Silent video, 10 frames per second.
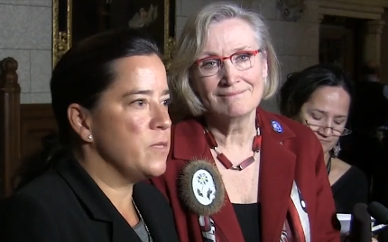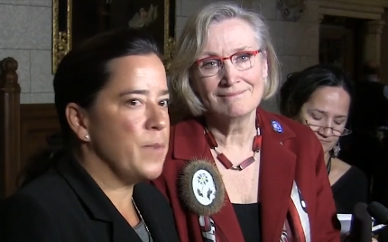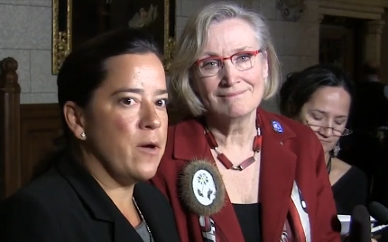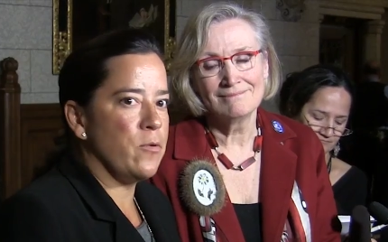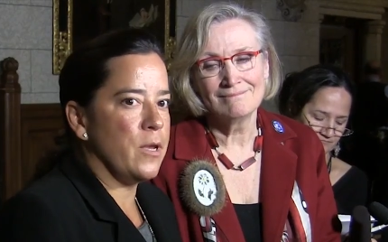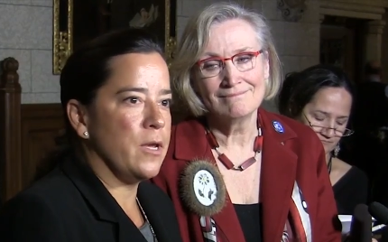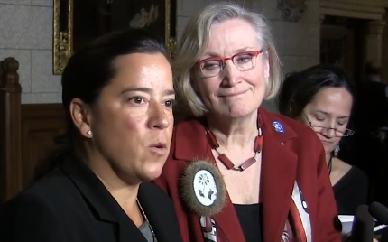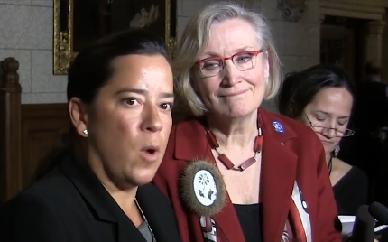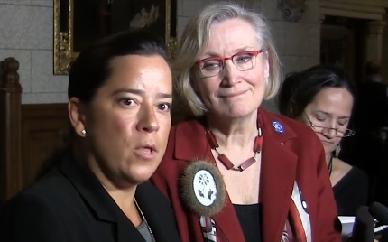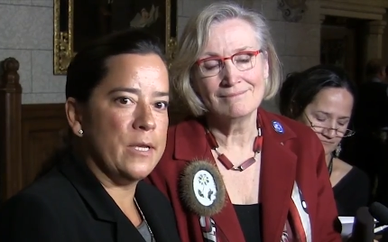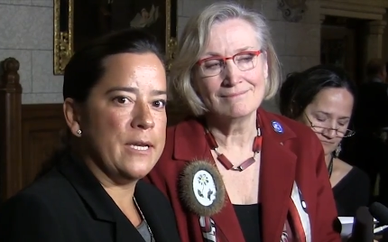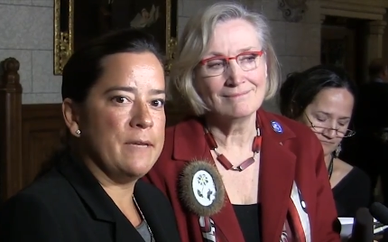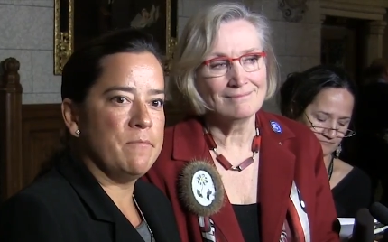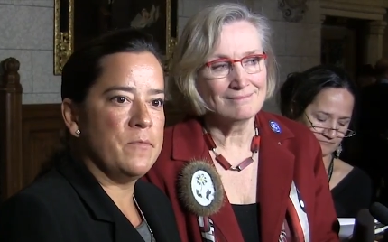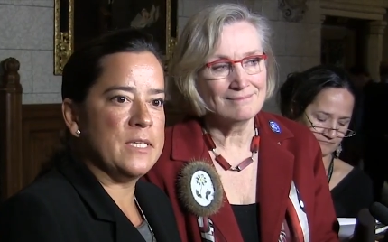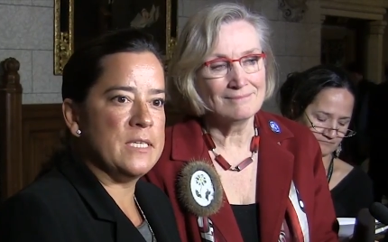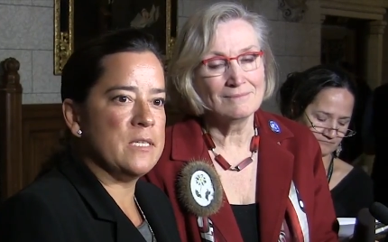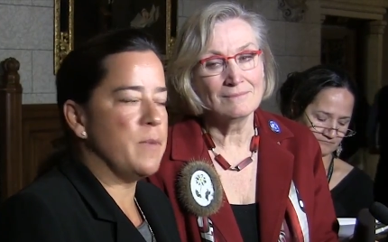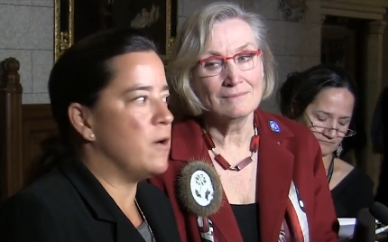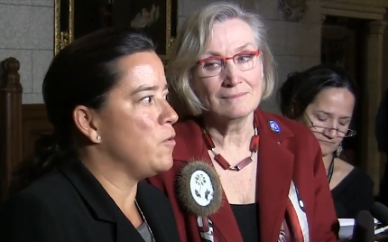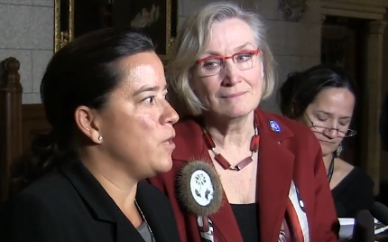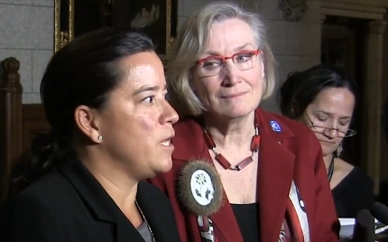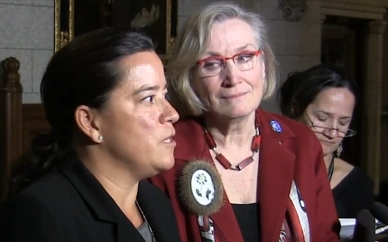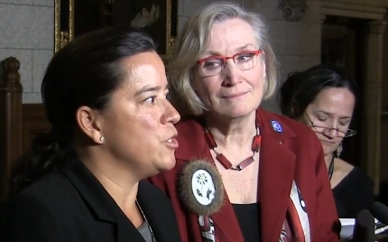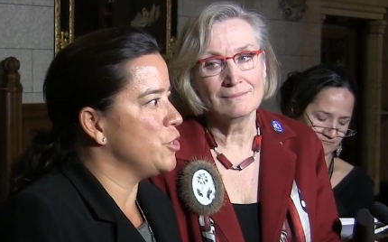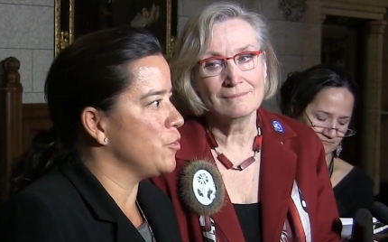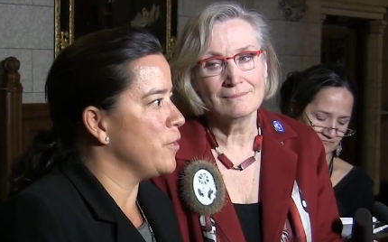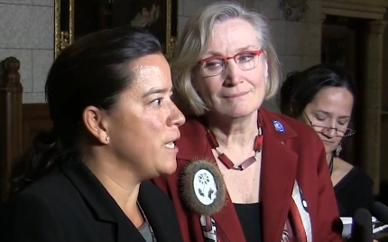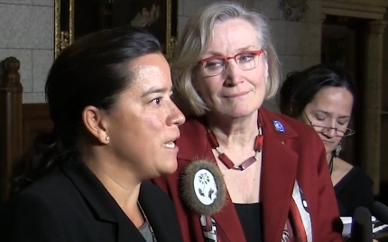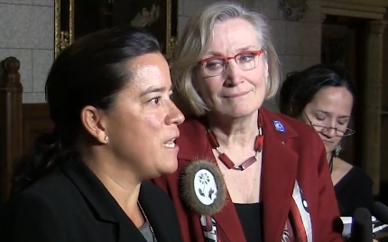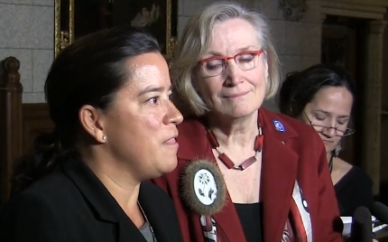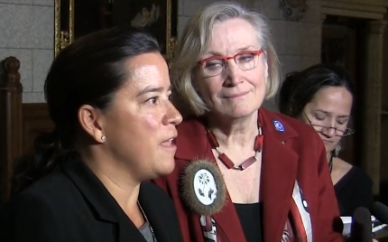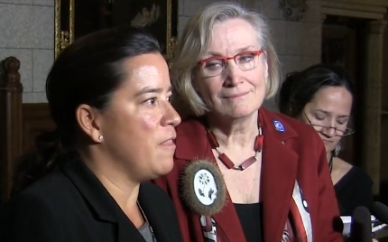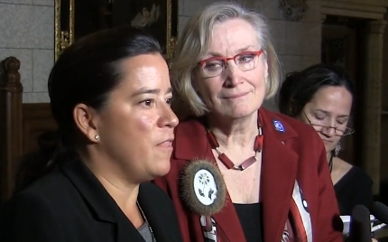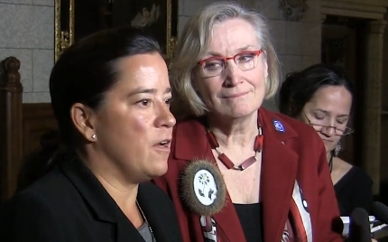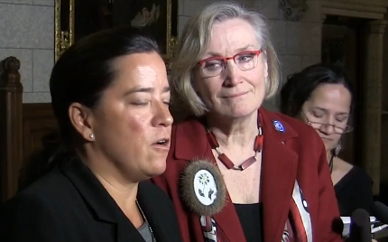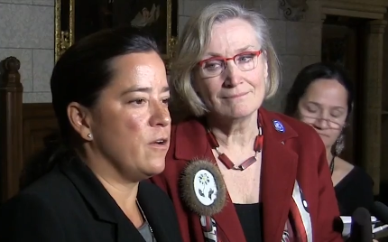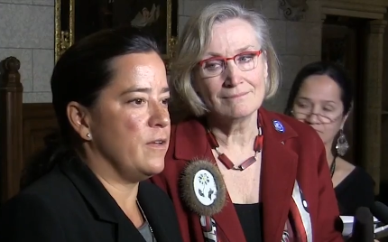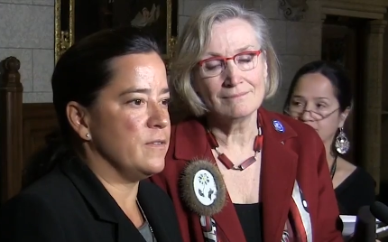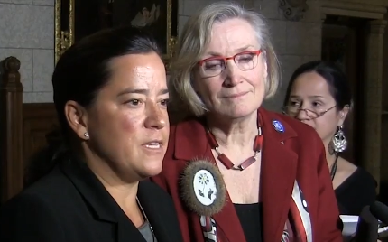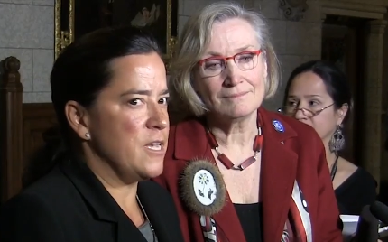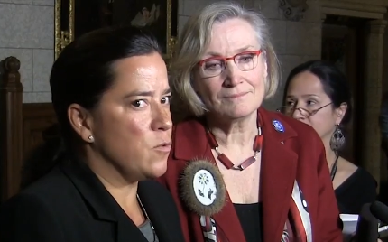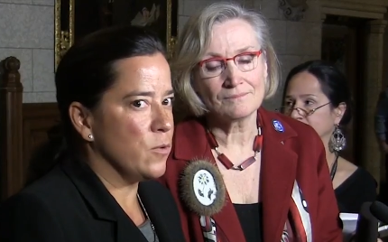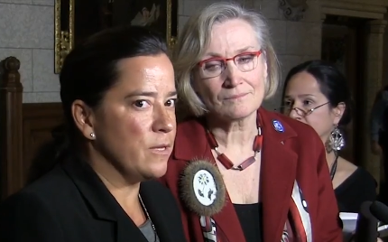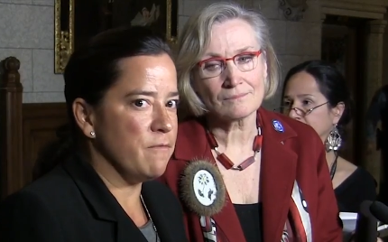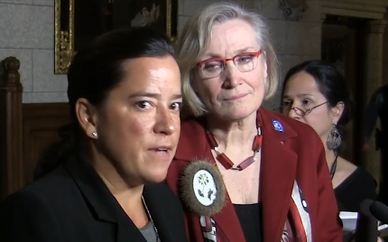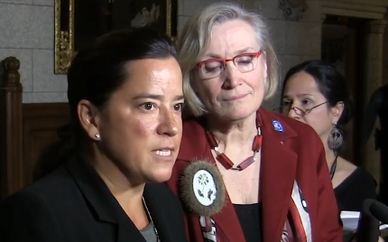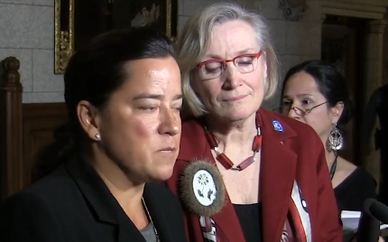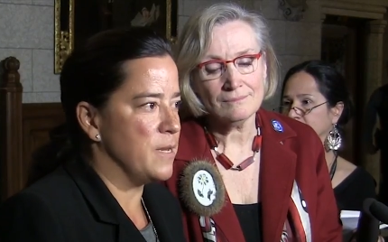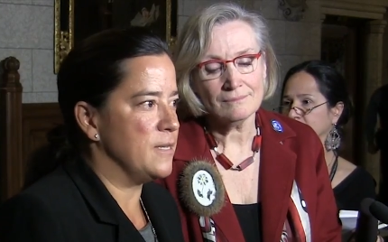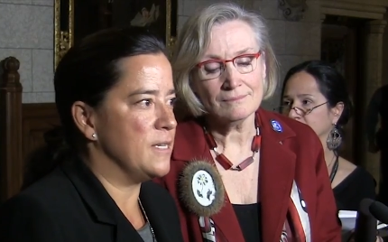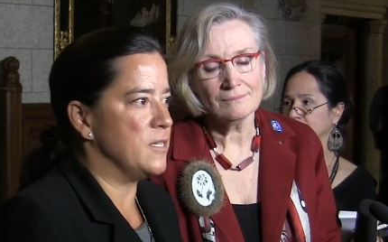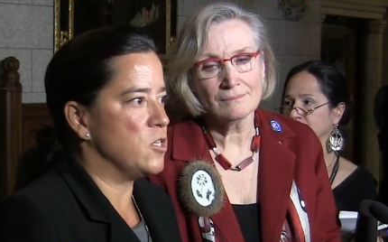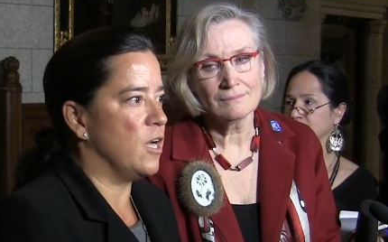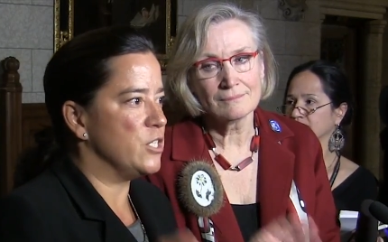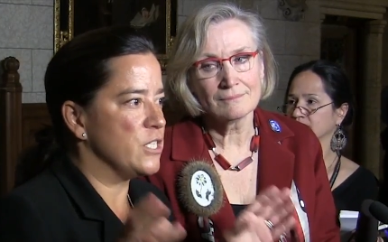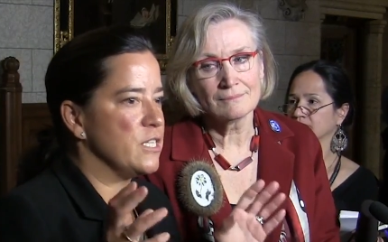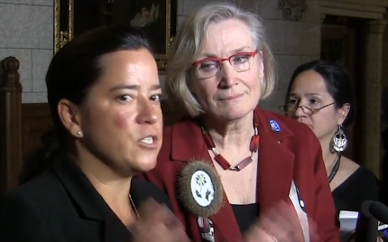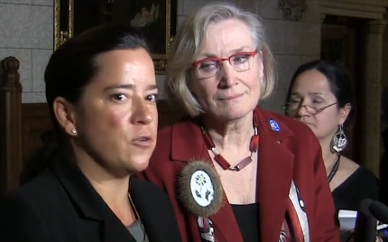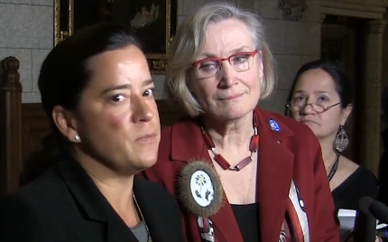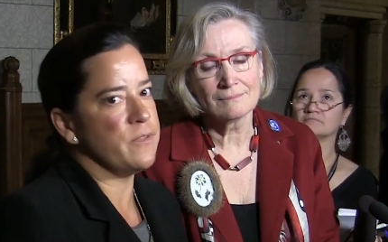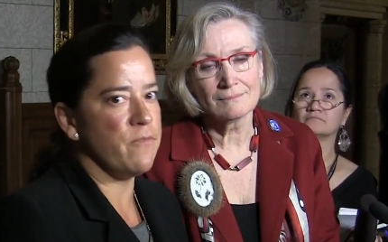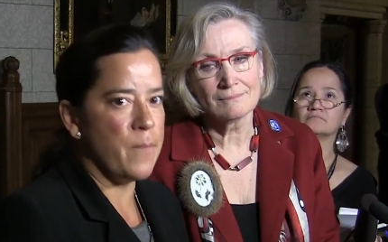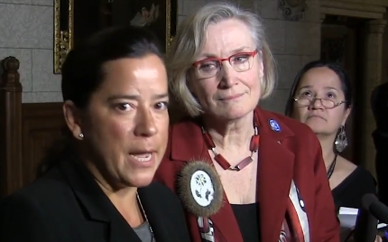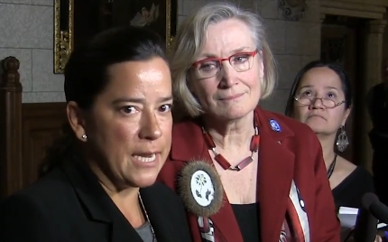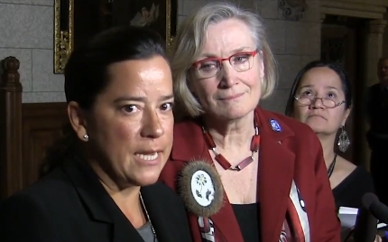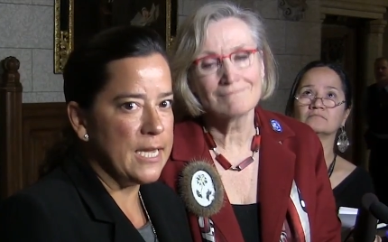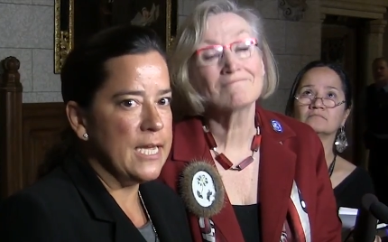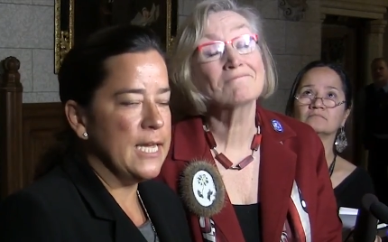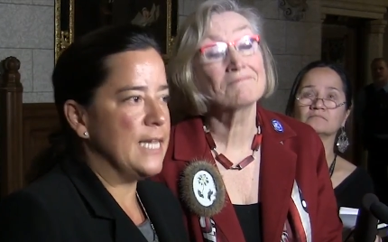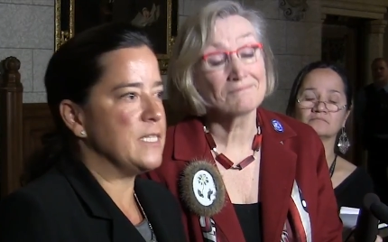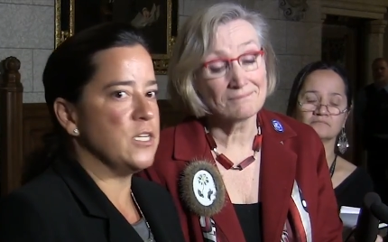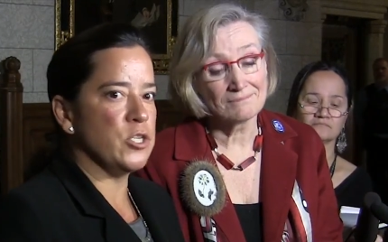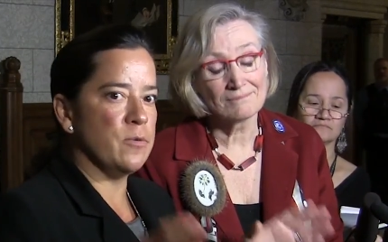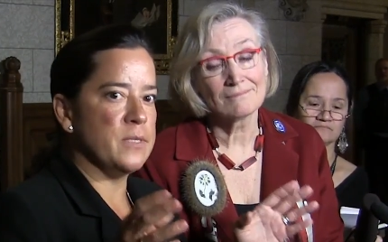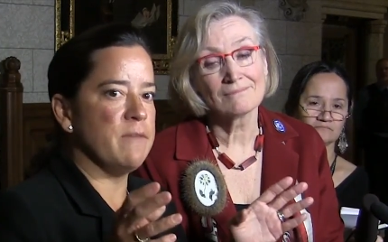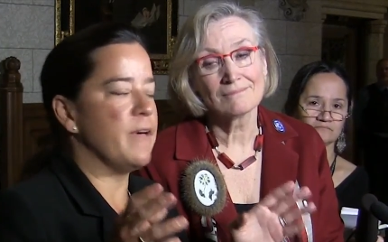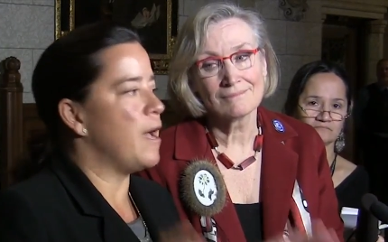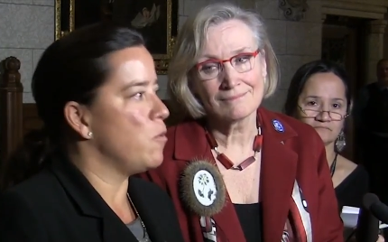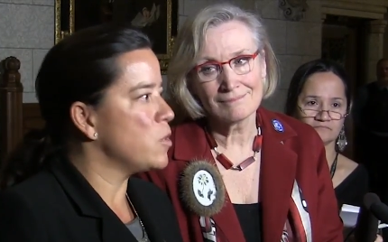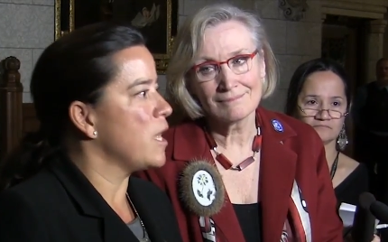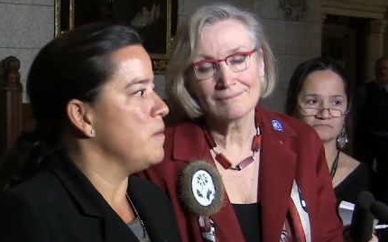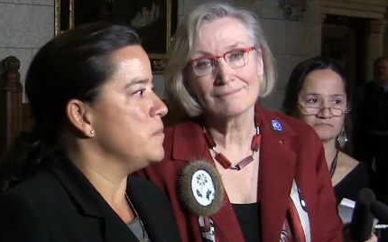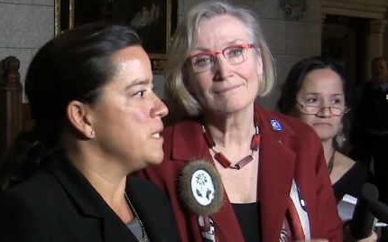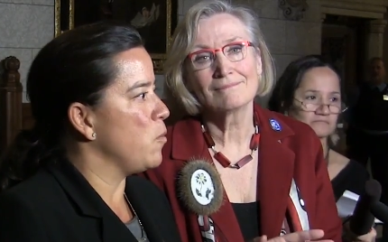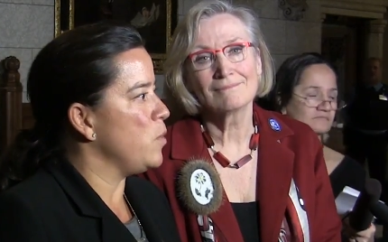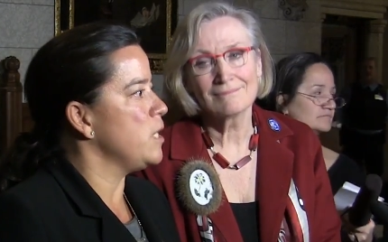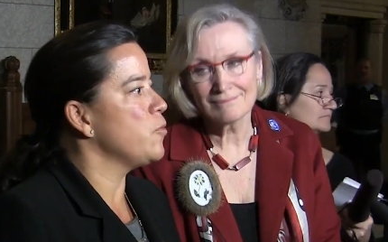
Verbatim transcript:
Speaker 1: is about equality. This is about ensuring that there is equal investment, and it's not just in terms of money, it's in terms of outcomes, that we